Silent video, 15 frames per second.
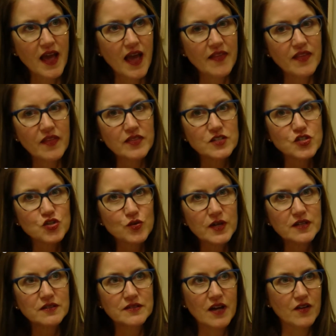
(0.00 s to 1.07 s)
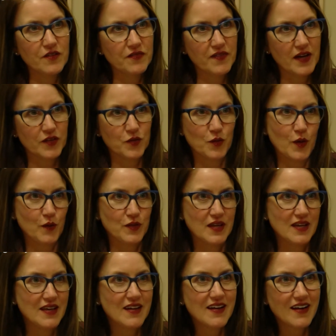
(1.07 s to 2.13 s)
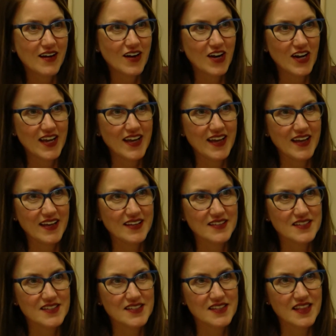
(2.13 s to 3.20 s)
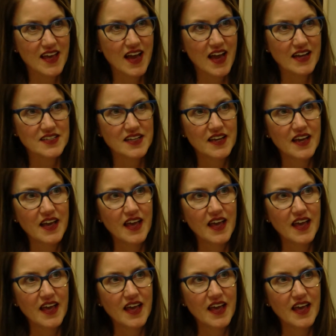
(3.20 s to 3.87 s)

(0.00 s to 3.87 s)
And then the trickle-down effect throughout the year is that